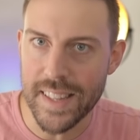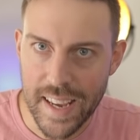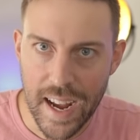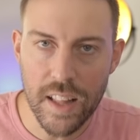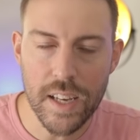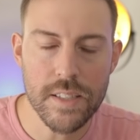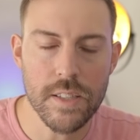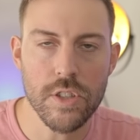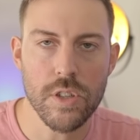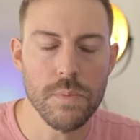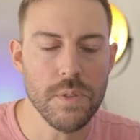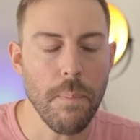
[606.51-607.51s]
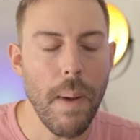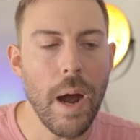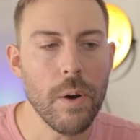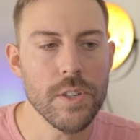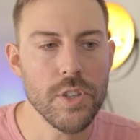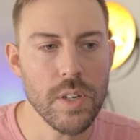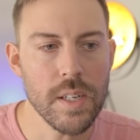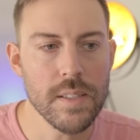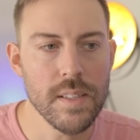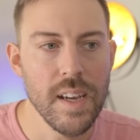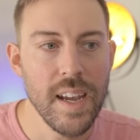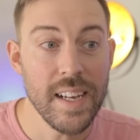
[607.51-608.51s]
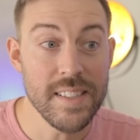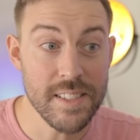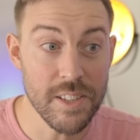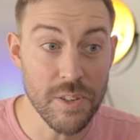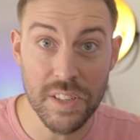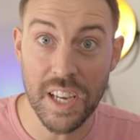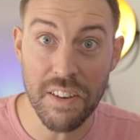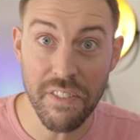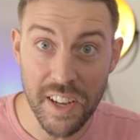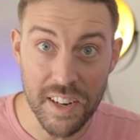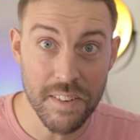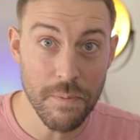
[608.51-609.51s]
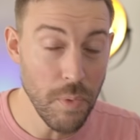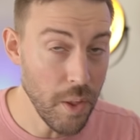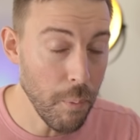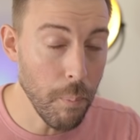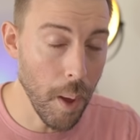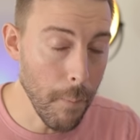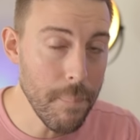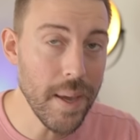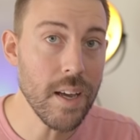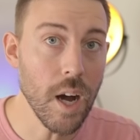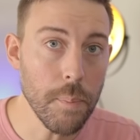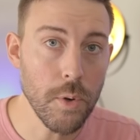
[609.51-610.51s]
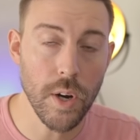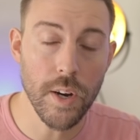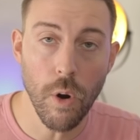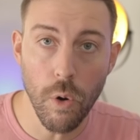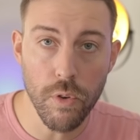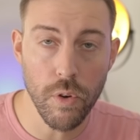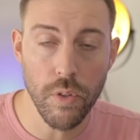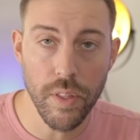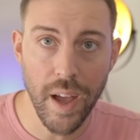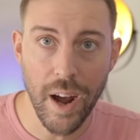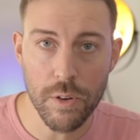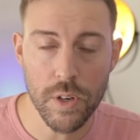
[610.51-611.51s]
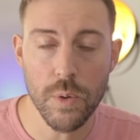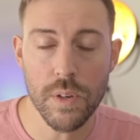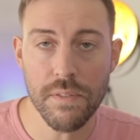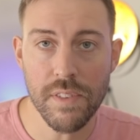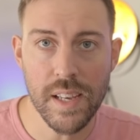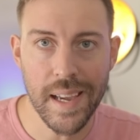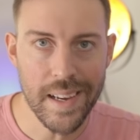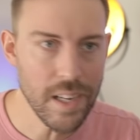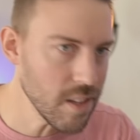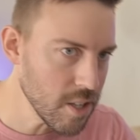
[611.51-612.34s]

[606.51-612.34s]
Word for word: and the LX in terms of powertrains and still give it a, a, big upgrade over the outgoing V8. A